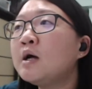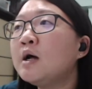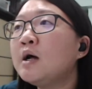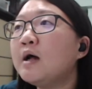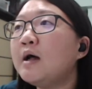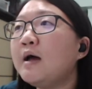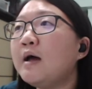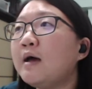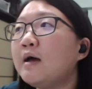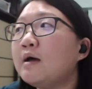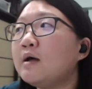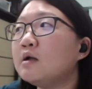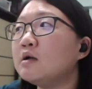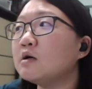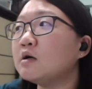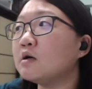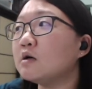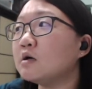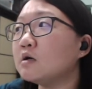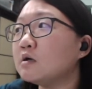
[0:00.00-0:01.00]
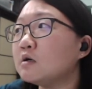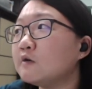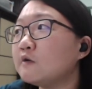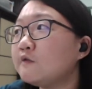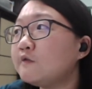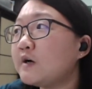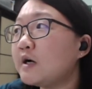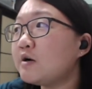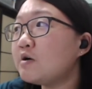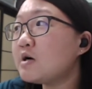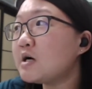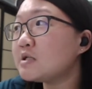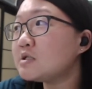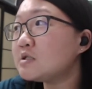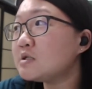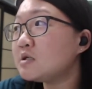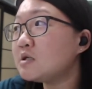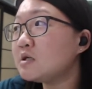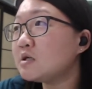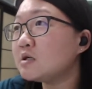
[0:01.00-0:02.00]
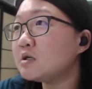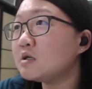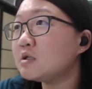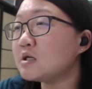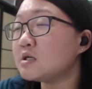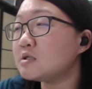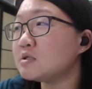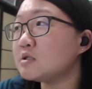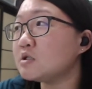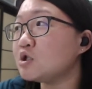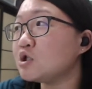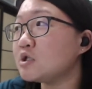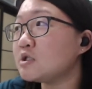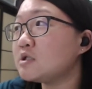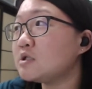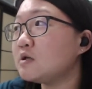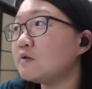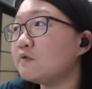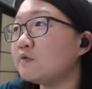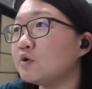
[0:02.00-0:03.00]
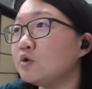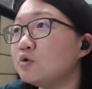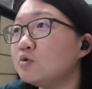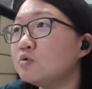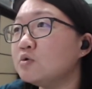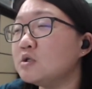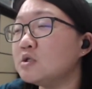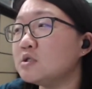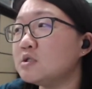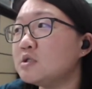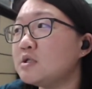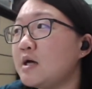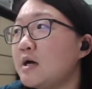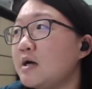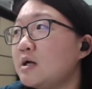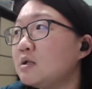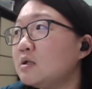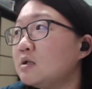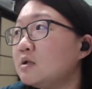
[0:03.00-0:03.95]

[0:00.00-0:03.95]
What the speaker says: And final answer here that's suggested for you is that